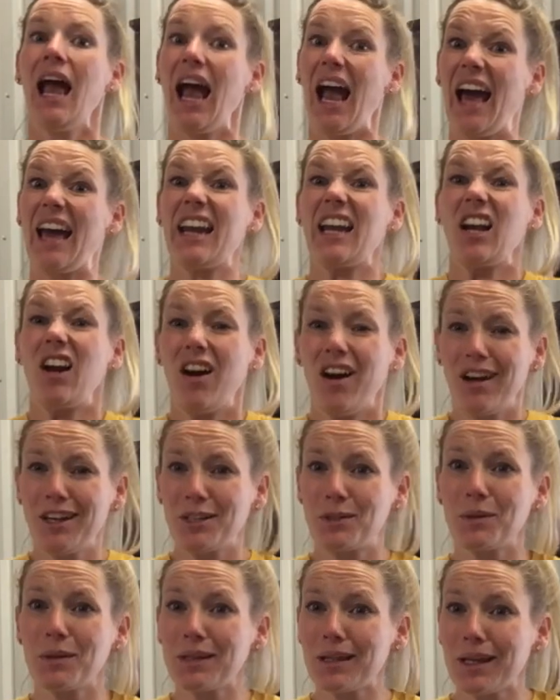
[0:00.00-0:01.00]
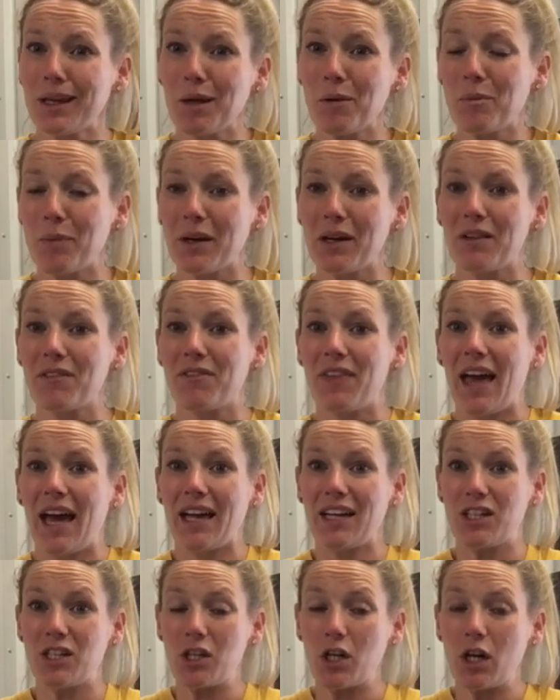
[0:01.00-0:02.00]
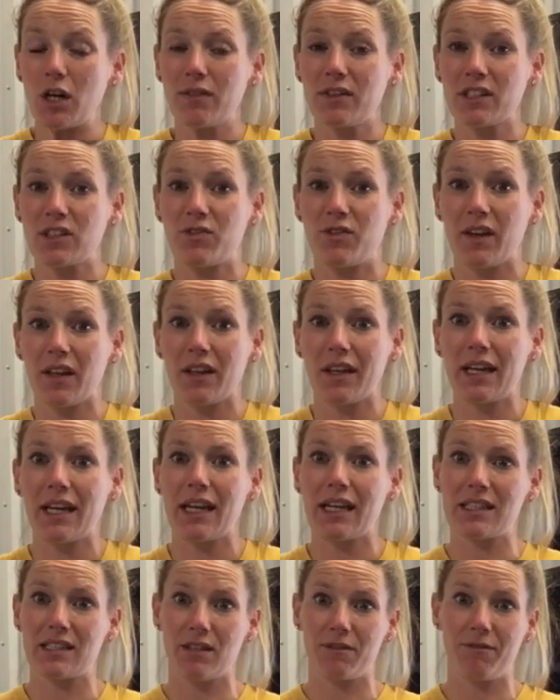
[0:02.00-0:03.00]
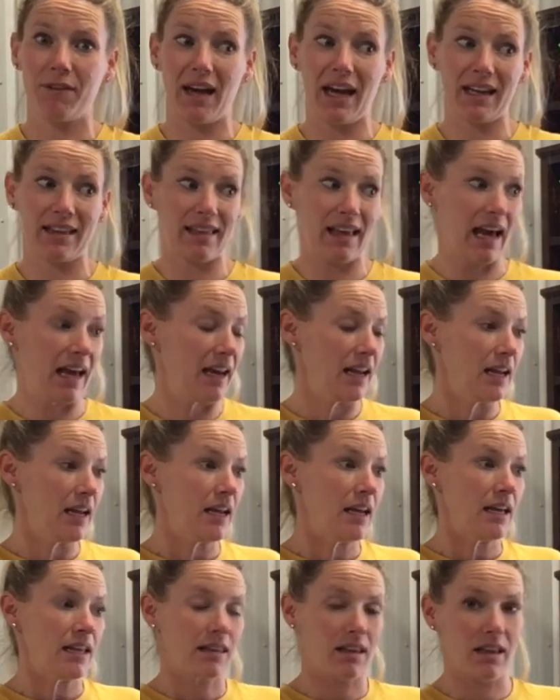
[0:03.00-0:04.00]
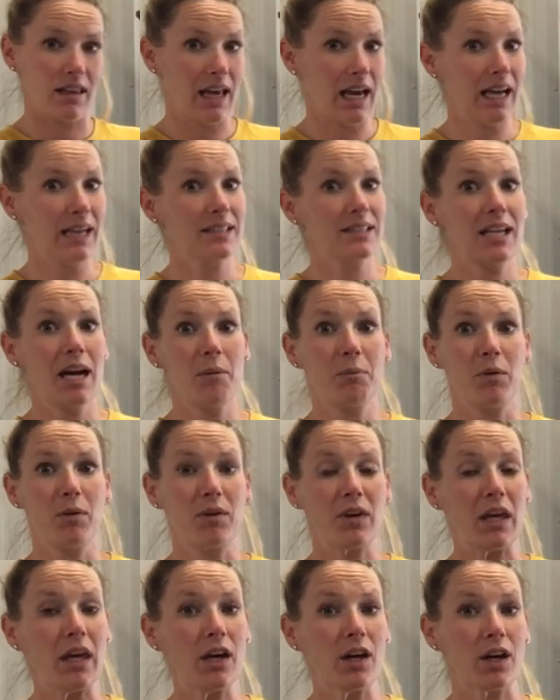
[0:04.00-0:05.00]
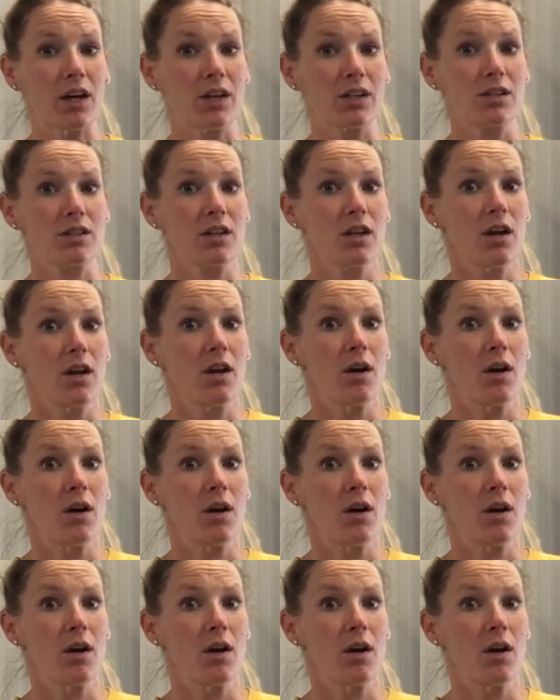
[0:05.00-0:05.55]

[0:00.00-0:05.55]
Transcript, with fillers: Adding on to a little bit of that nervous feeling is the fact that the last couple years